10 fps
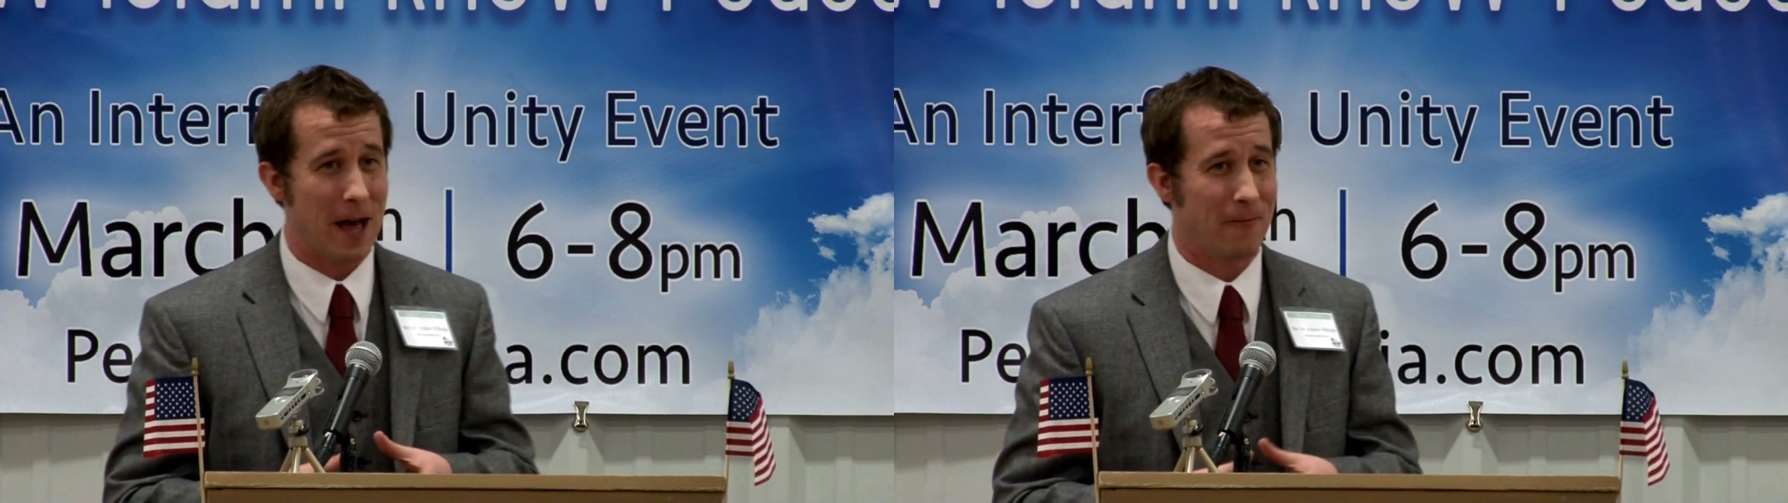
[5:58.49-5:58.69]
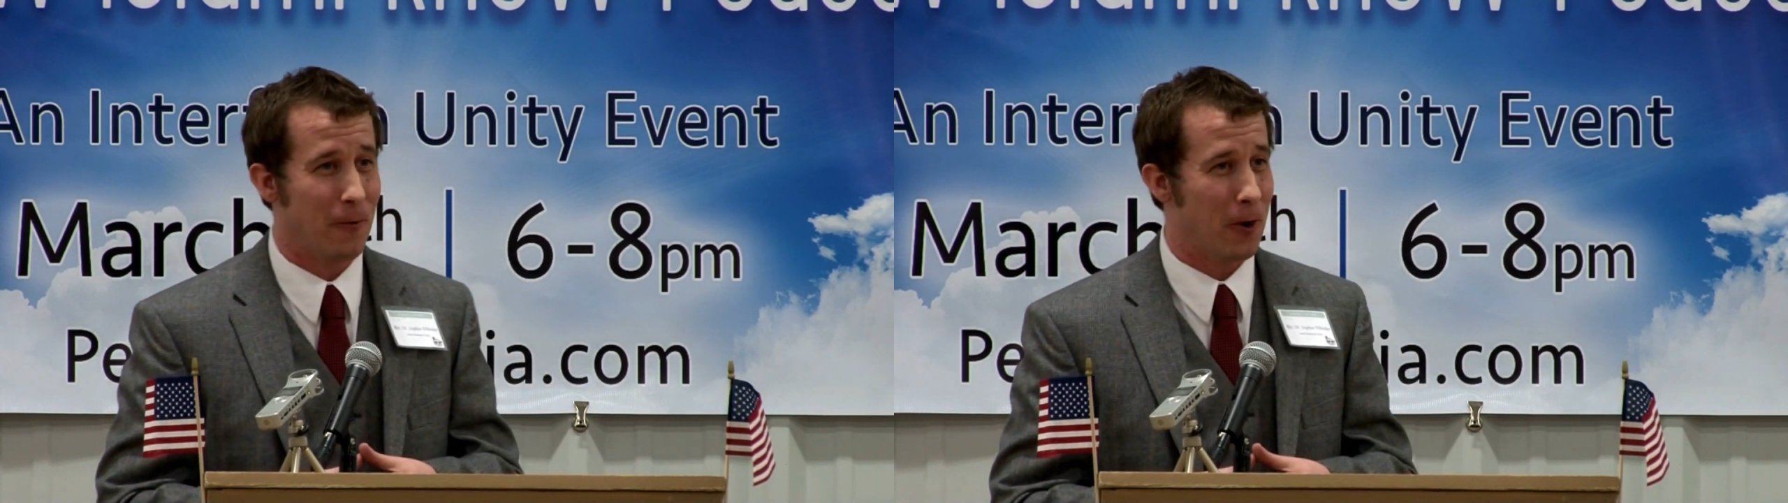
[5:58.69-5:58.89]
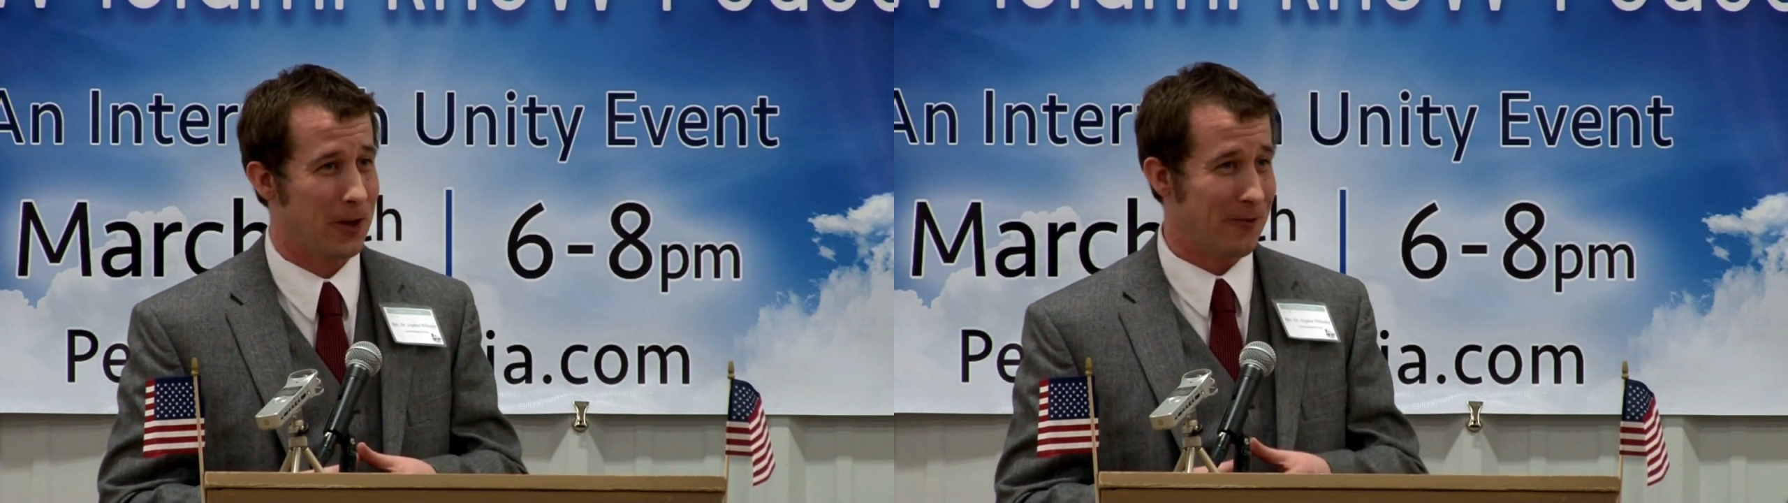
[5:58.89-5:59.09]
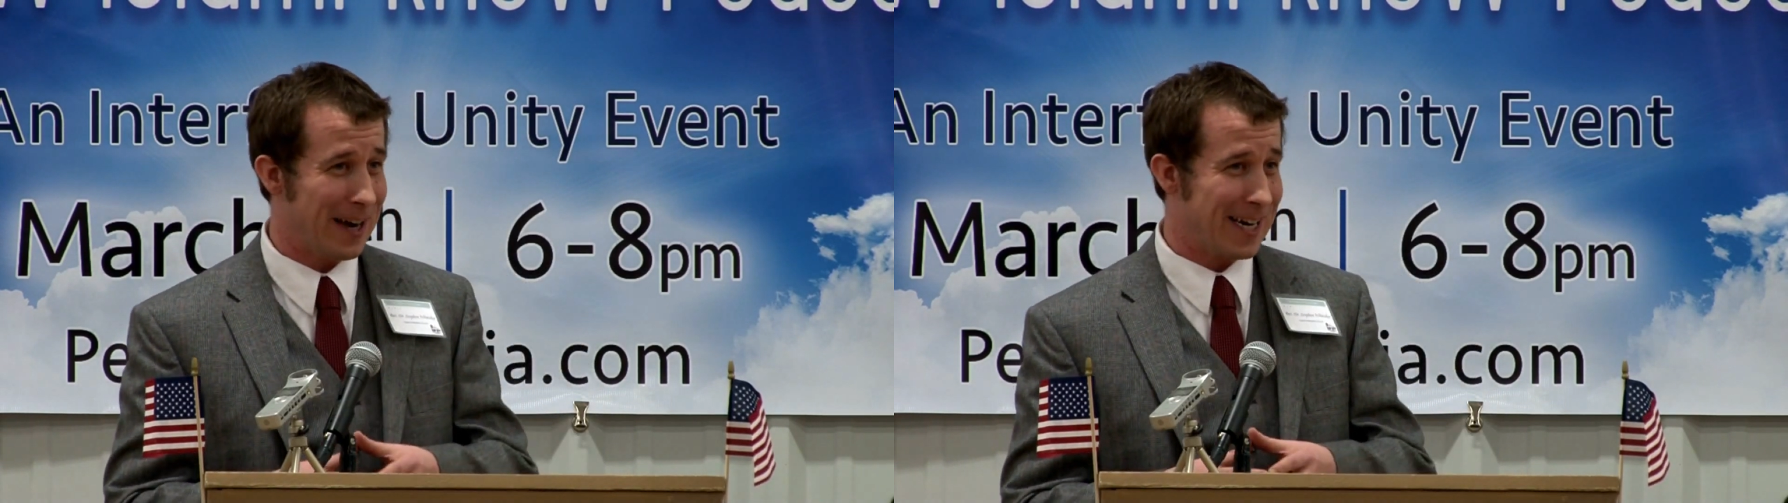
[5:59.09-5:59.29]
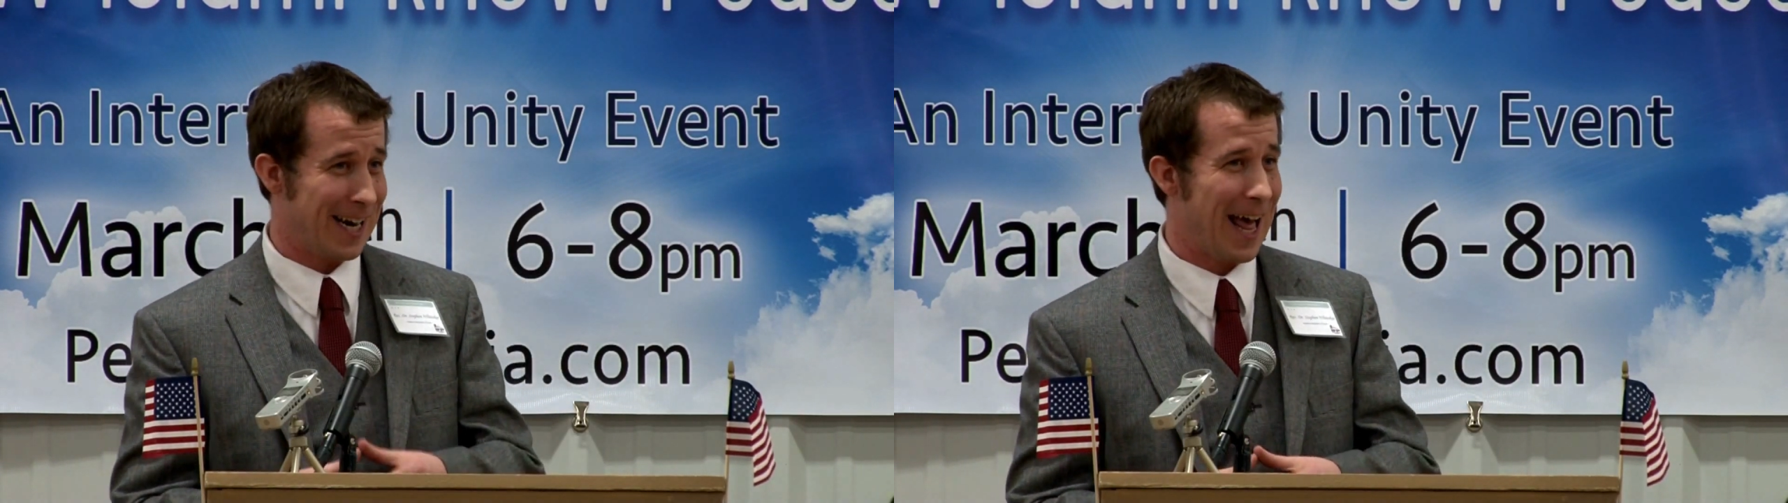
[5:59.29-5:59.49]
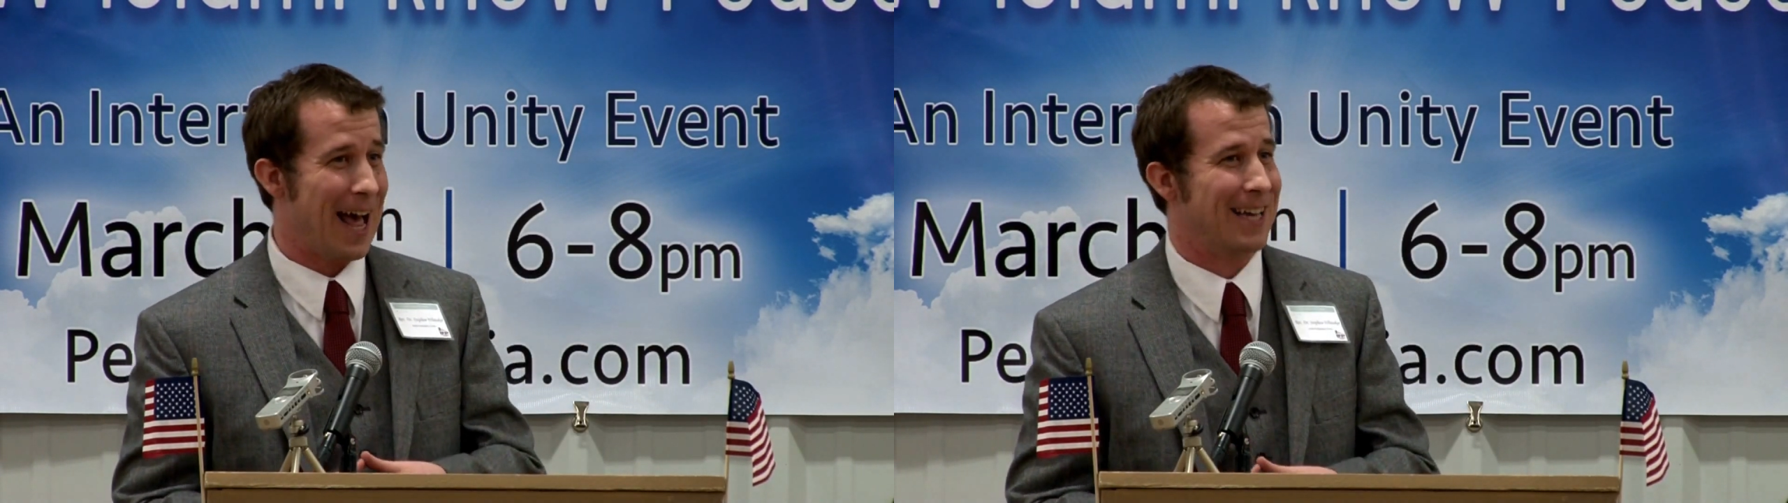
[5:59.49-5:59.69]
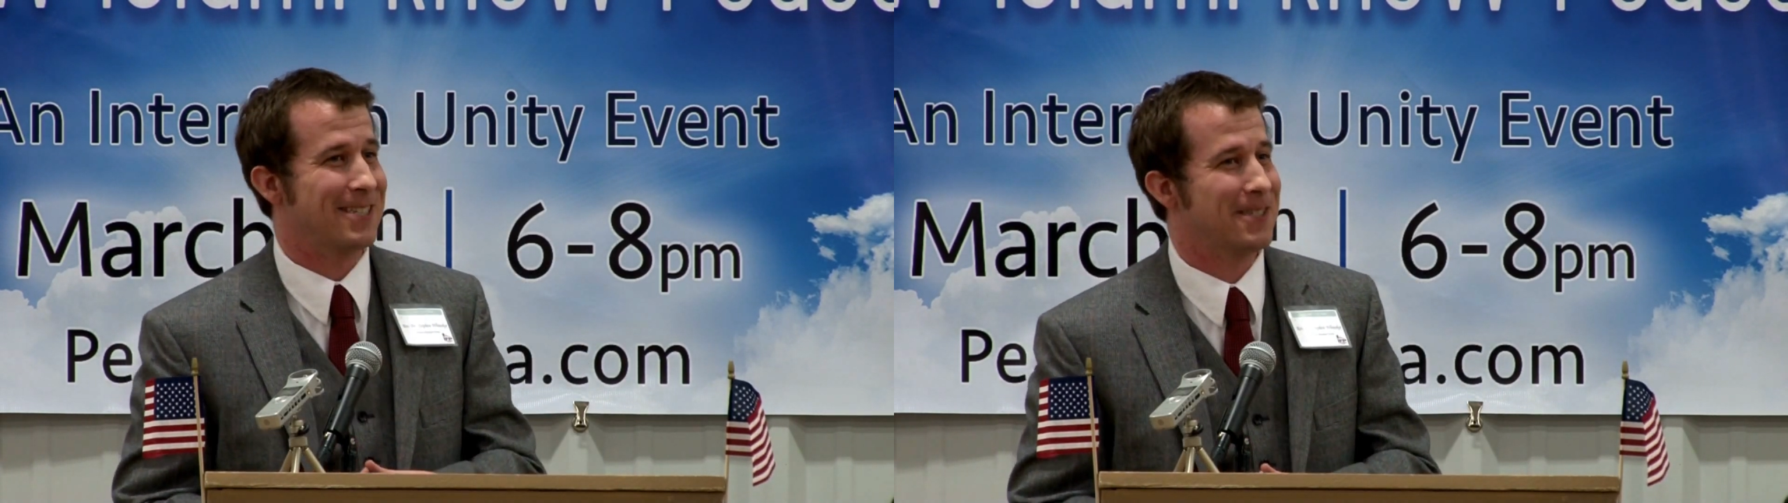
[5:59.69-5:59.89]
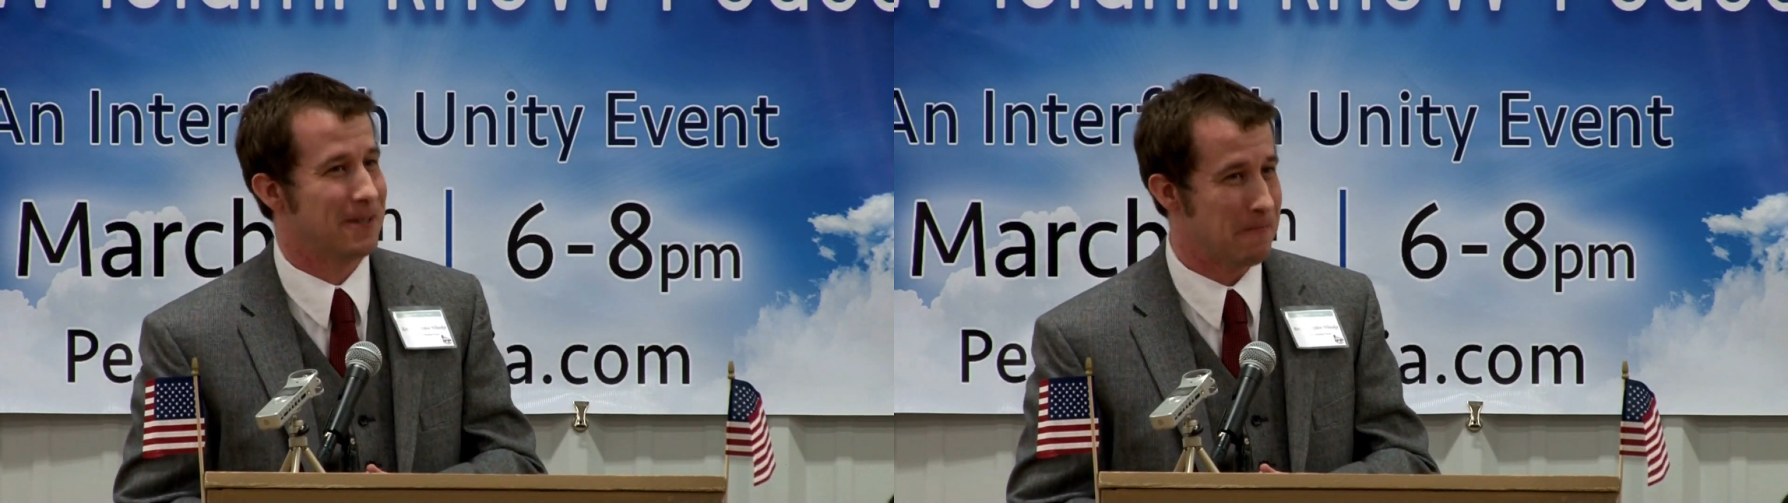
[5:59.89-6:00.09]
that fourth grade
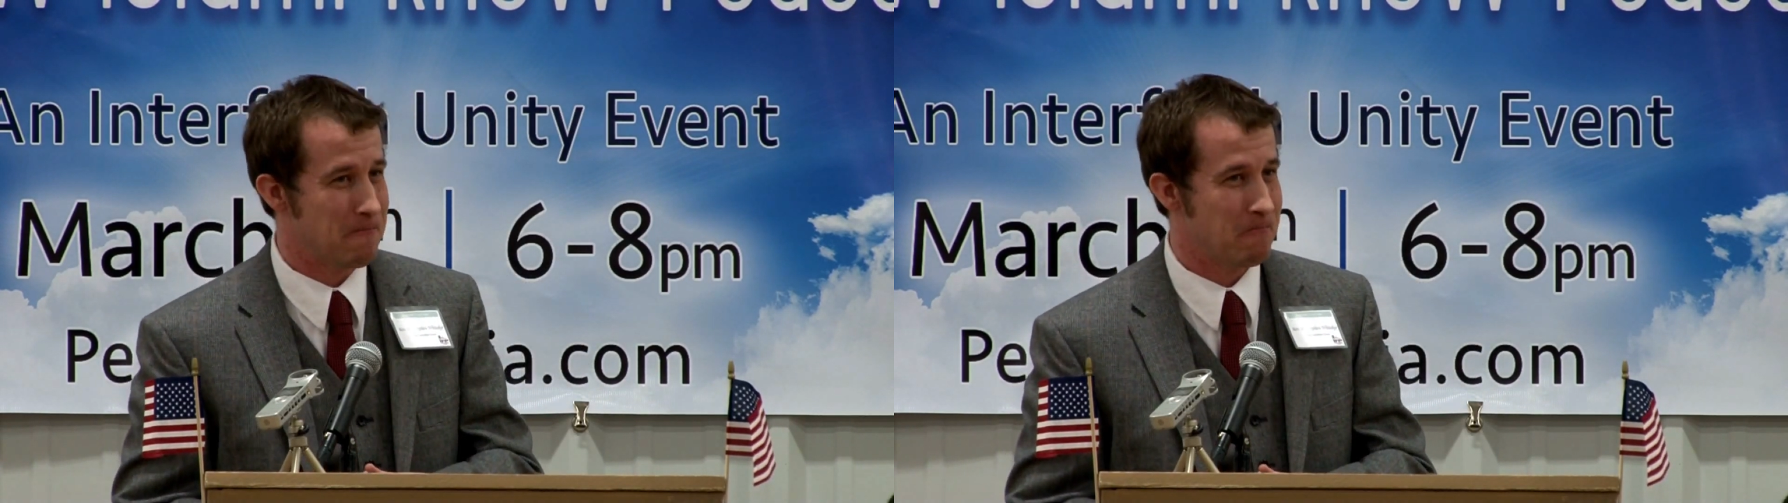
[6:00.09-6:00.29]
class.